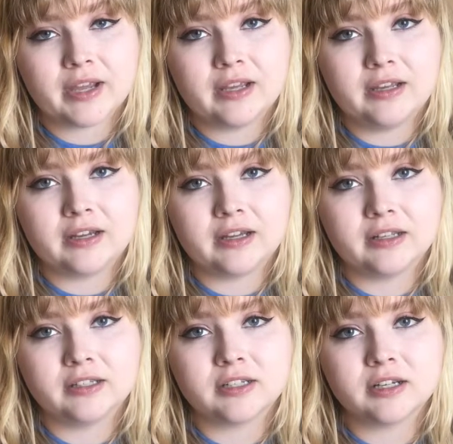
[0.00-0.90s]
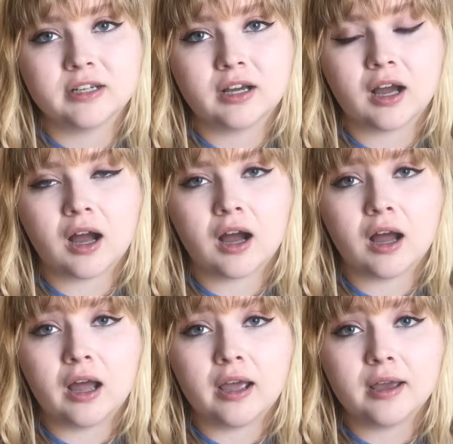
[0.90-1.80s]
and
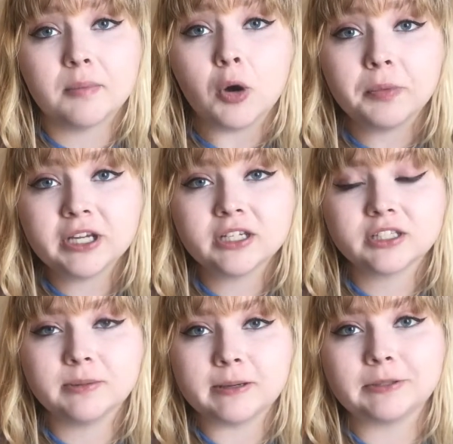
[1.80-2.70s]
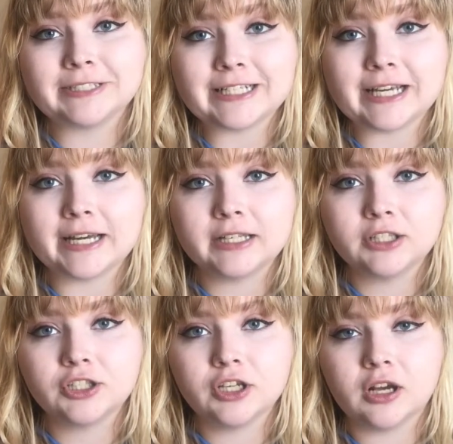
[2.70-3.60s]
I am hoping to be able to get
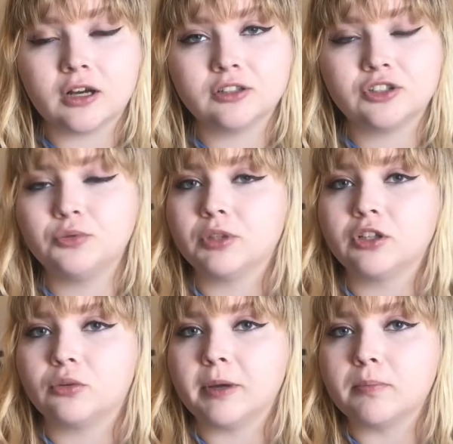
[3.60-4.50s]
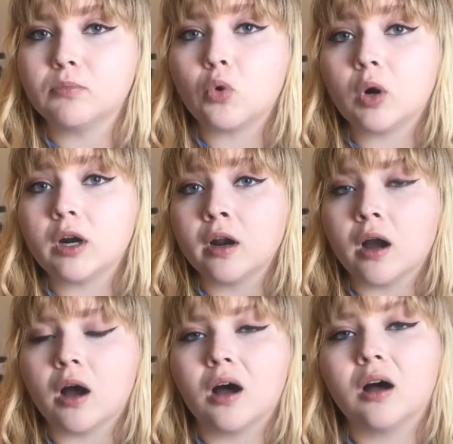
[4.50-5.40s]
to a little bit more.
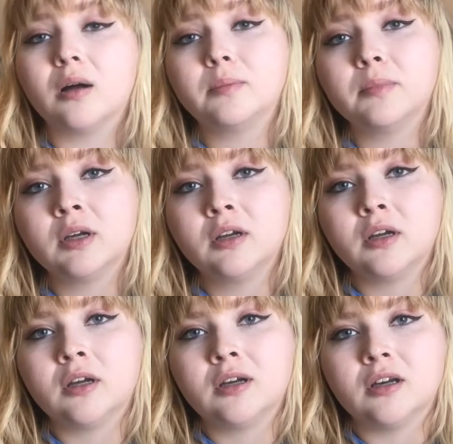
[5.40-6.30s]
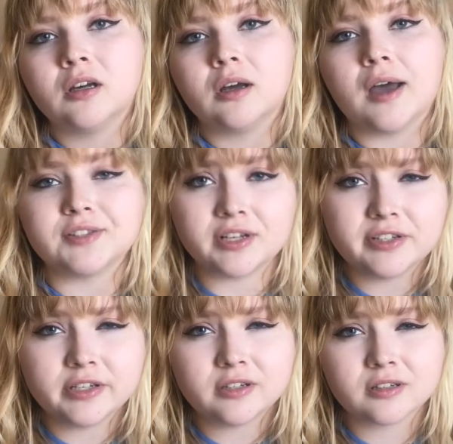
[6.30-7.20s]
Um, Essay
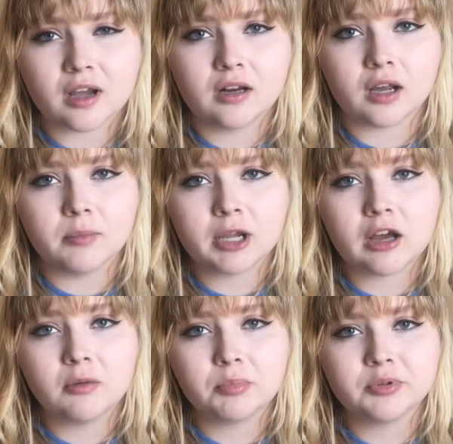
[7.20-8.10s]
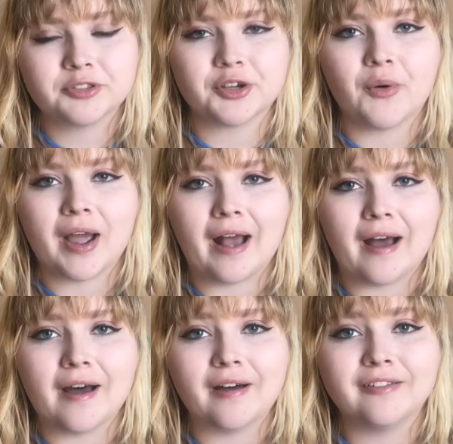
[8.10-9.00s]
season is kind of coming up, so I
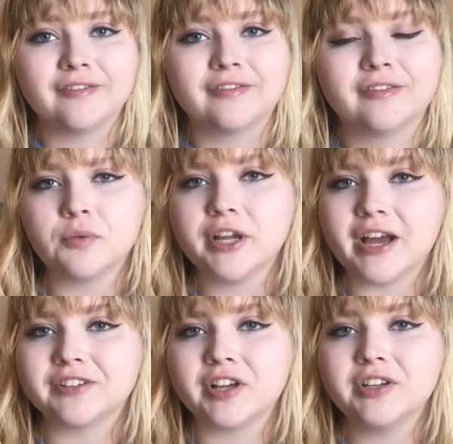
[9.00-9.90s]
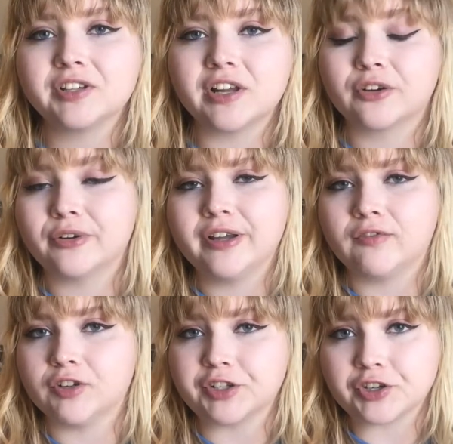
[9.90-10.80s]
have three essays and a
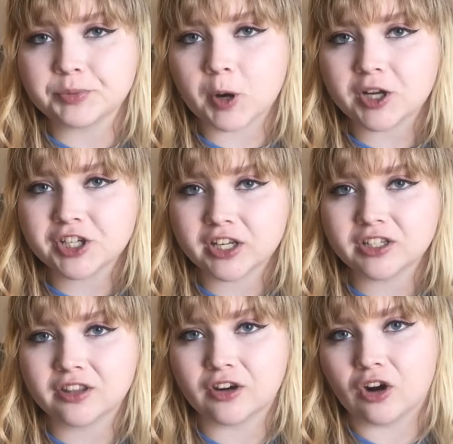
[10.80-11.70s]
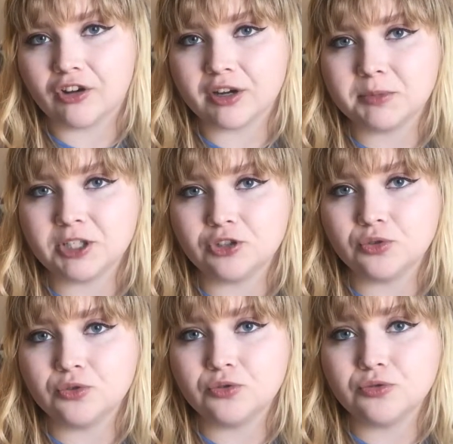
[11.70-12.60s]
creative research project that are all going to be
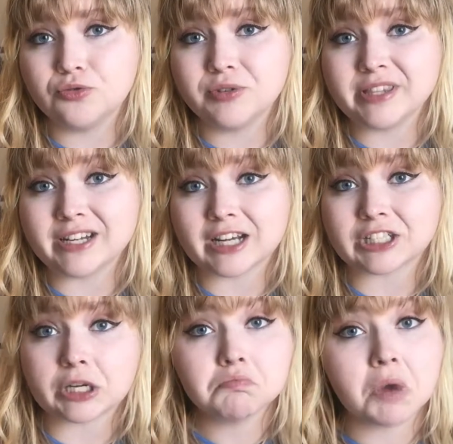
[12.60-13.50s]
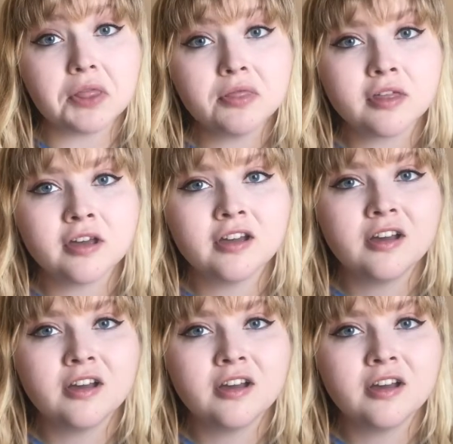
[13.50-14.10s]
due in the next like month.